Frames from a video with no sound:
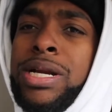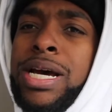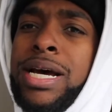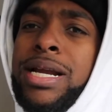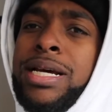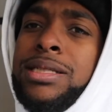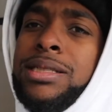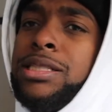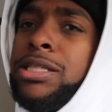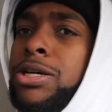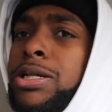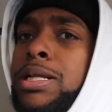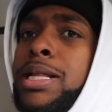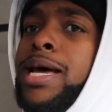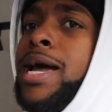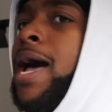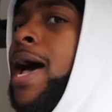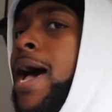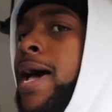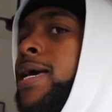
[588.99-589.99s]
not necessarily
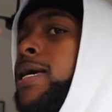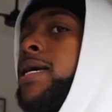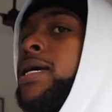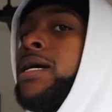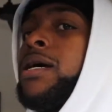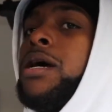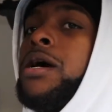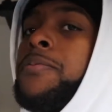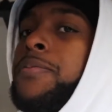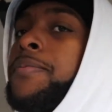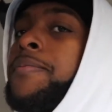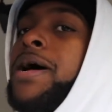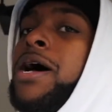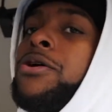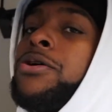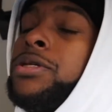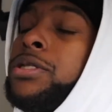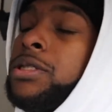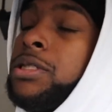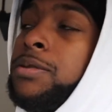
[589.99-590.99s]
like hiking up a
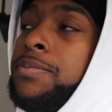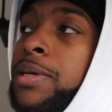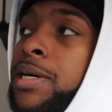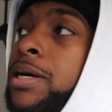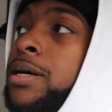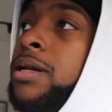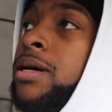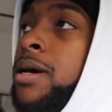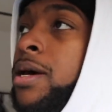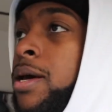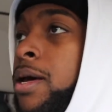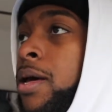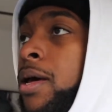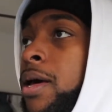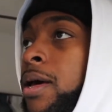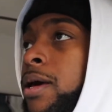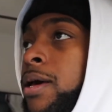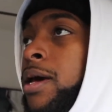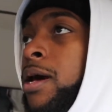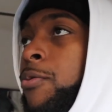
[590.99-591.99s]
mountains, but
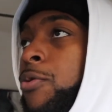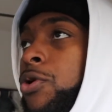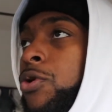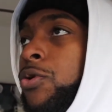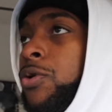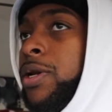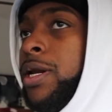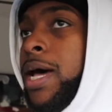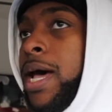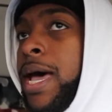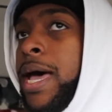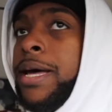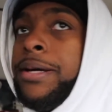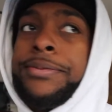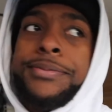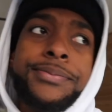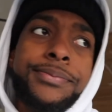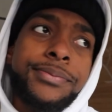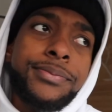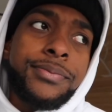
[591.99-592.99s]
yeah, we're doing that.